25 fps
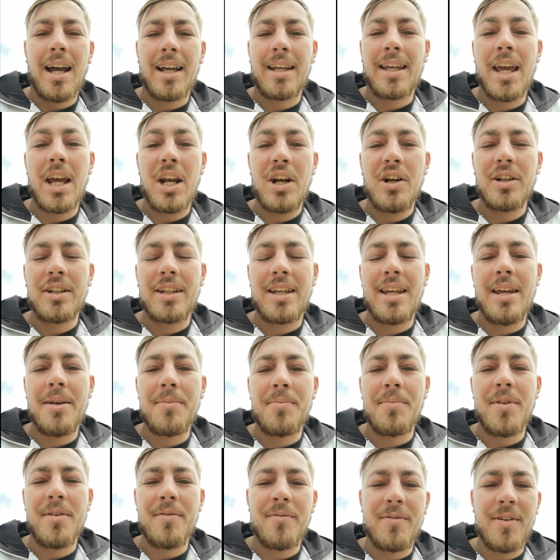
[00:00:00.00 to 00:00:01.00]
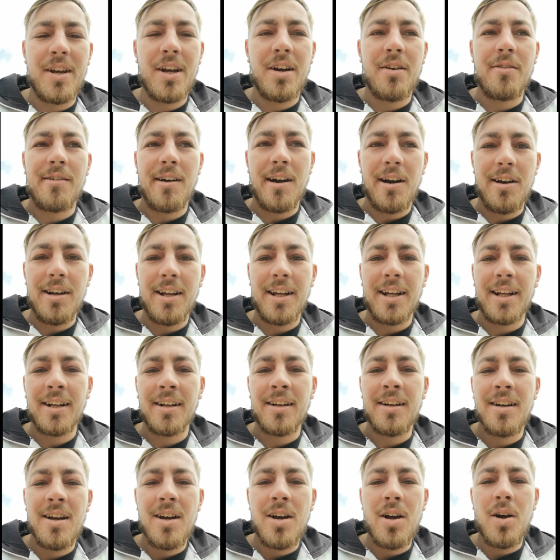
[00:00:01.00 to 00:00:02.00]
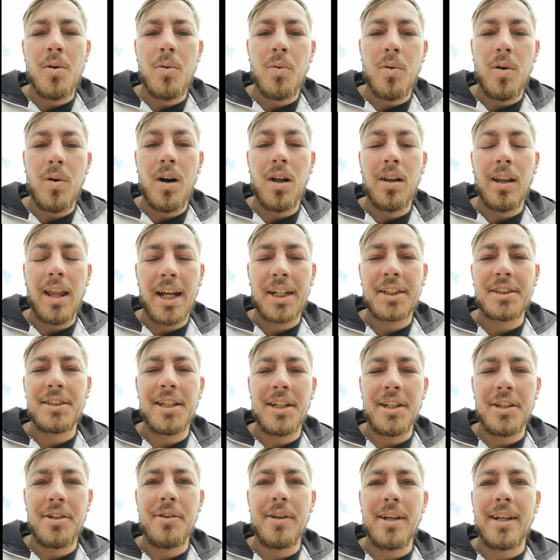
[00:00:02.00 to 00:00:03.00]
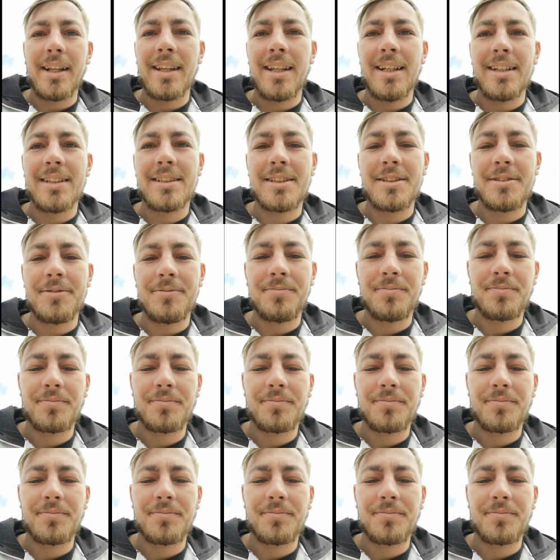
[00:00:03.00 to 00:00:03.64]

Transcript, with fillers: i cannot keep the video rolling while actually doing this